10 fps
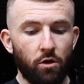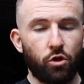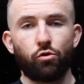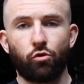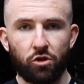
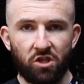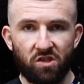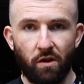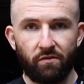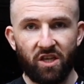Do
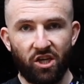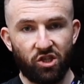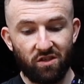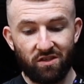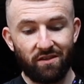crunches the other
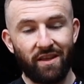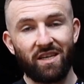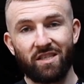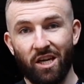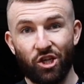sessions.
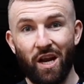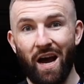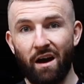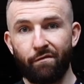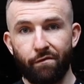This session, I
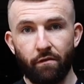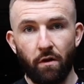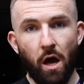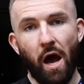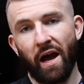have
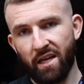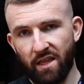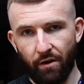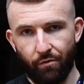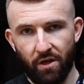a hanging
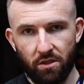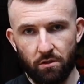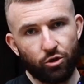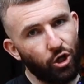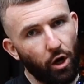leg
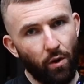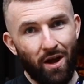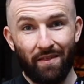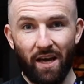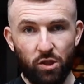raise. So
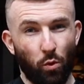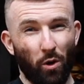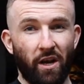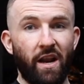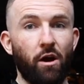that's what we're
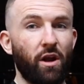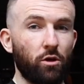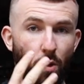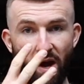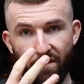going to nail
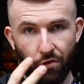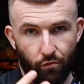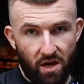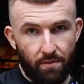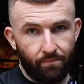now. So I have
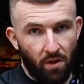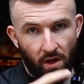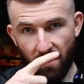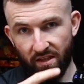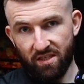3,
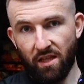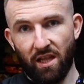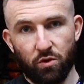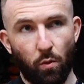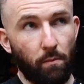and this is the
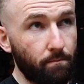last one.